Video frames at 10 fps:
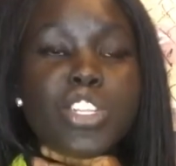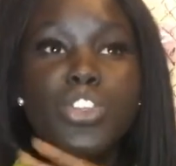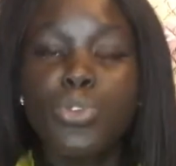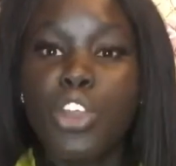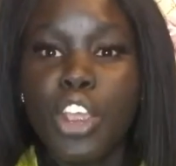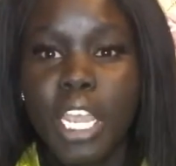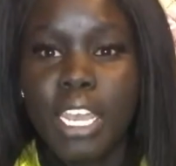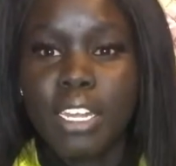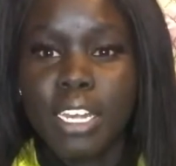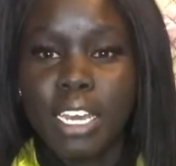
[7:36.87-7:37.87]
do their
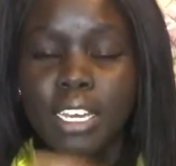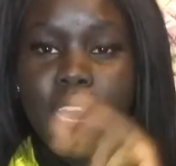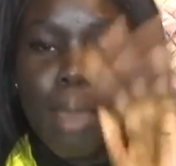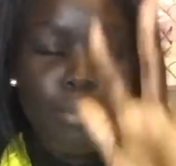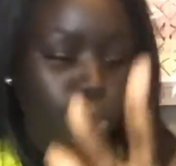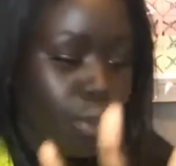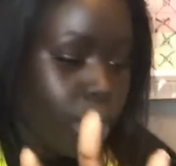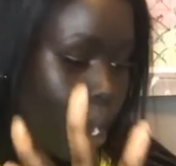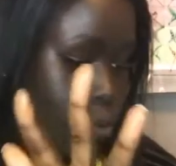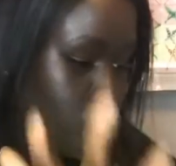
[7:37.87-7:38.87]
healing, come
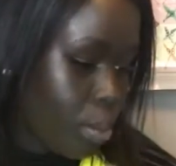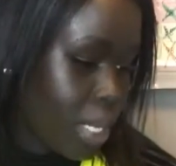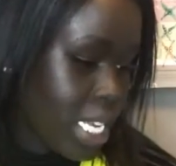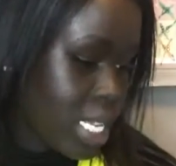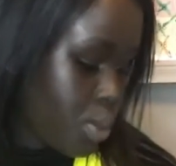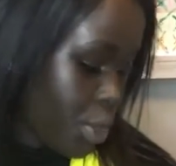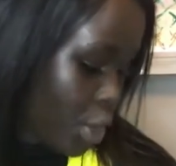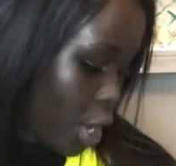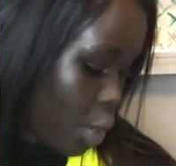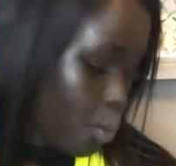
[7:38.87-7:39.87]
to a place where
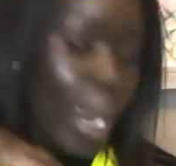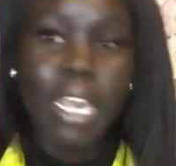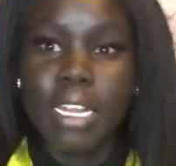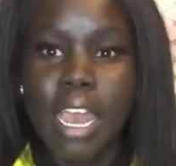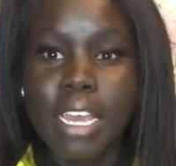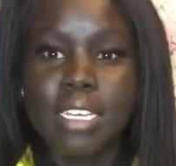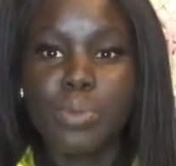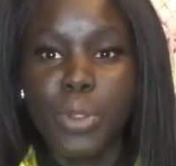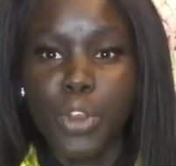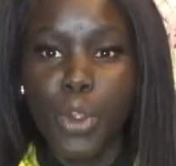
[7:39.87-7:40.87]
they
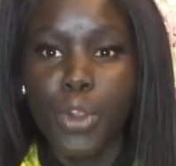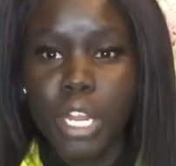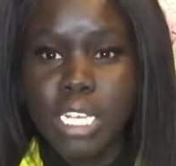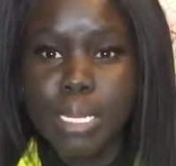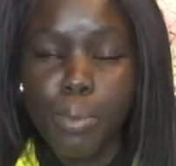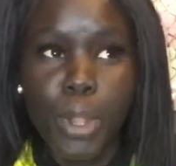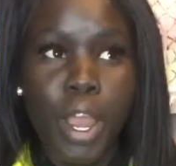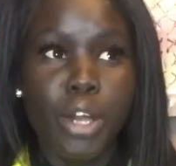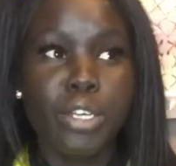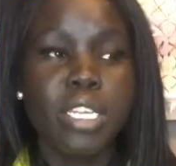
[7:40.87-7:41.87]
recognize when they're hurting someone
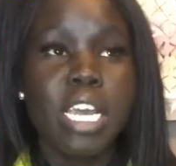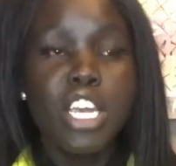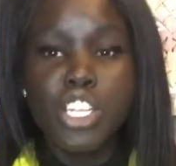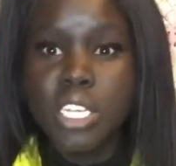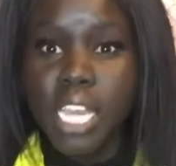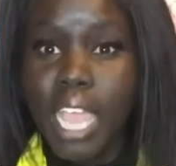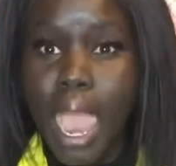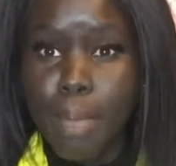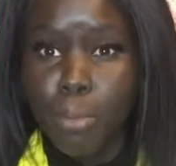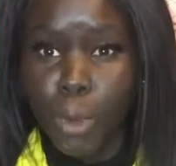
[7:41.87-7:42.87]
else, just like
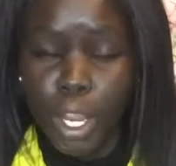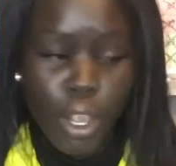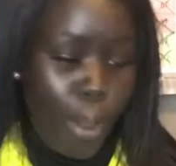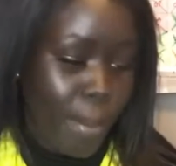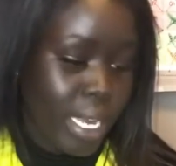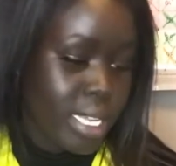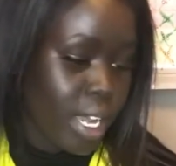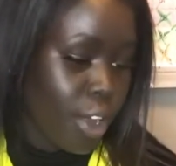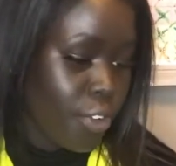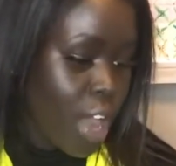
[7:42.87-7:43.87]
I'm working on
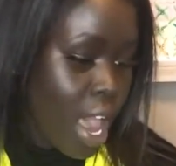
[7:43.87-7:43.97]
myself.